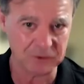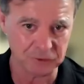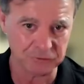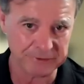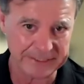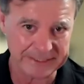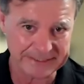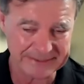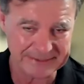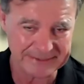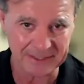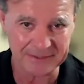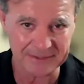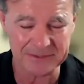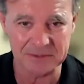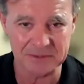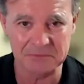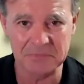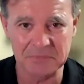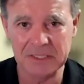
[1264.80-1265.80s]
already done
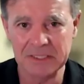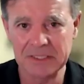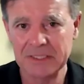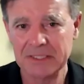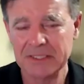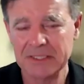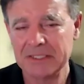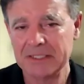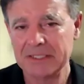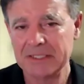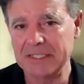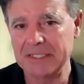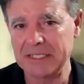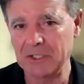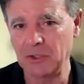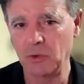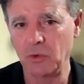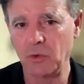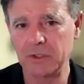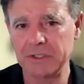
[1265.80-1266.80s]
them,
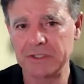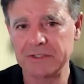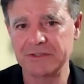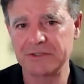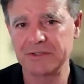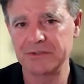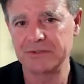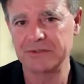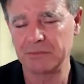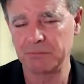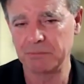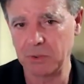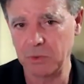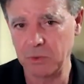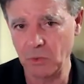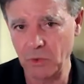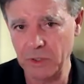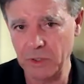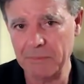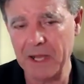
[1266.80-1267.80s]
in order to
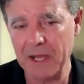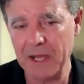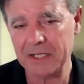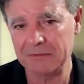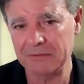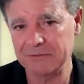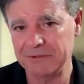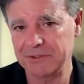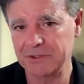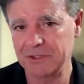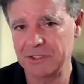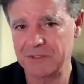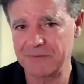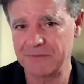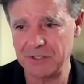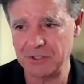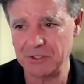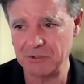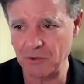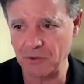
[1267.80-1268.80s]
deploy market research
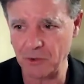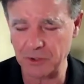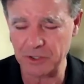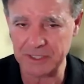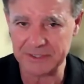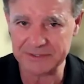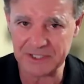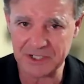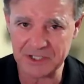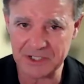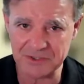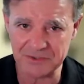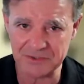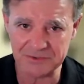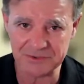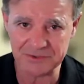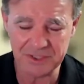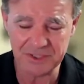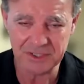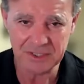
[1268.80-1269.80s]
for your
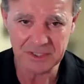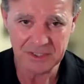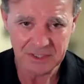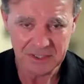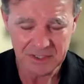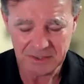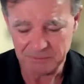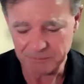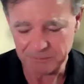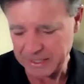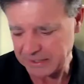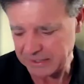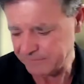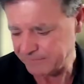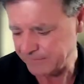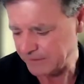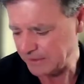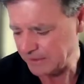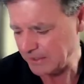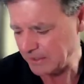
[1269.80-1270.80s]
organization's
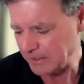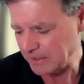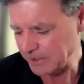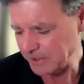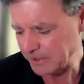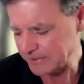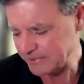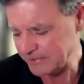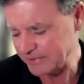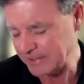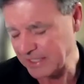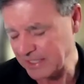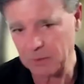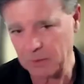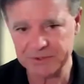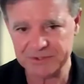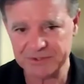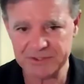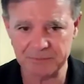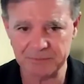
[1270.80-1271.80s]
benefit. And I'm going to start
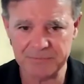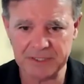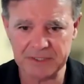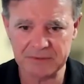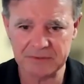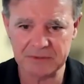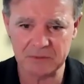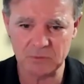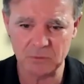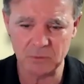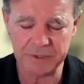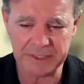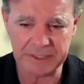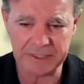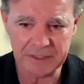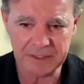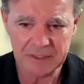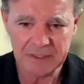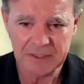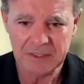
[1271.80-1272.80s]
with something that
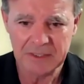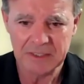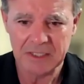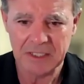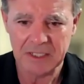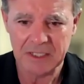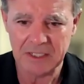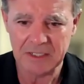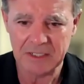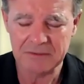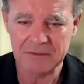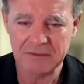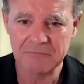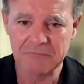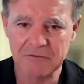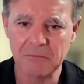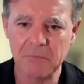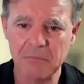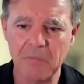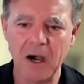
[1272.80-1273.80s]
we
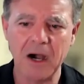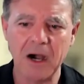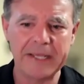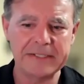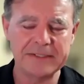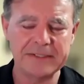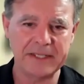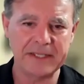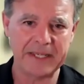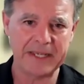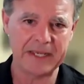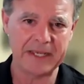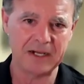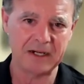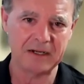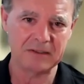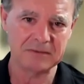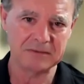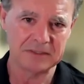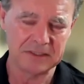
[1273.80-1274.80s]
remind
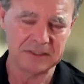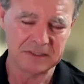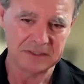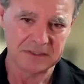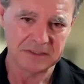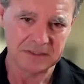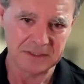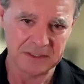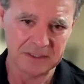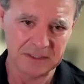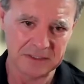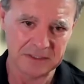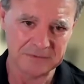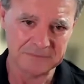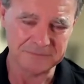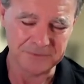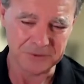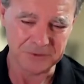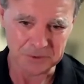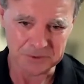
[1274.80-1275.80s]
our
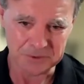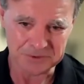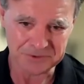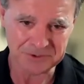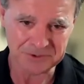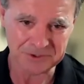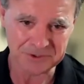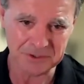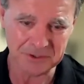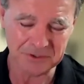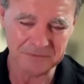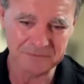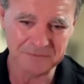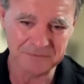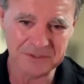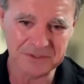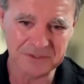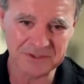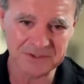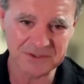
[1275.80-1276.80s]
viewers of
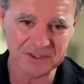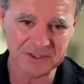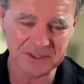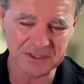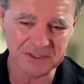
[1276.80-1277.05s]
this